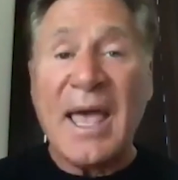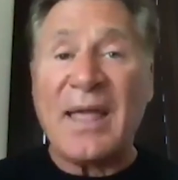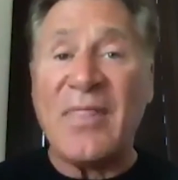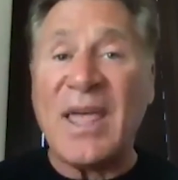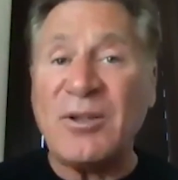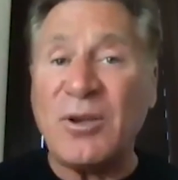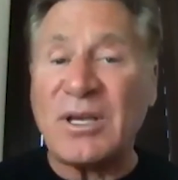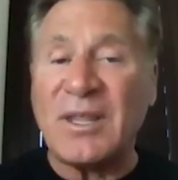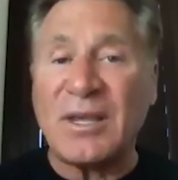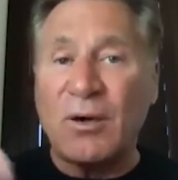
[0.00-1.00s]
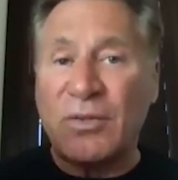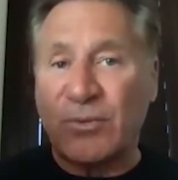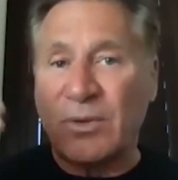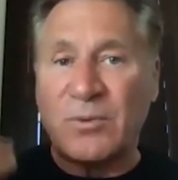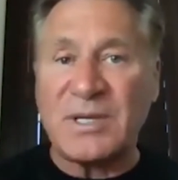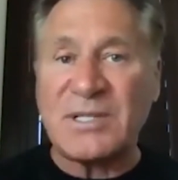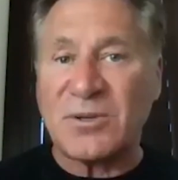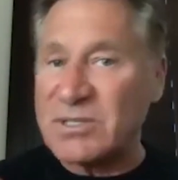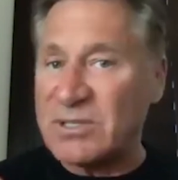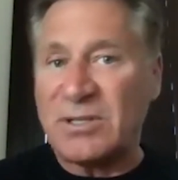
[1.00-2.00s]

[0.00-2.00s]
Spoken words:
And then you can then go through the resource.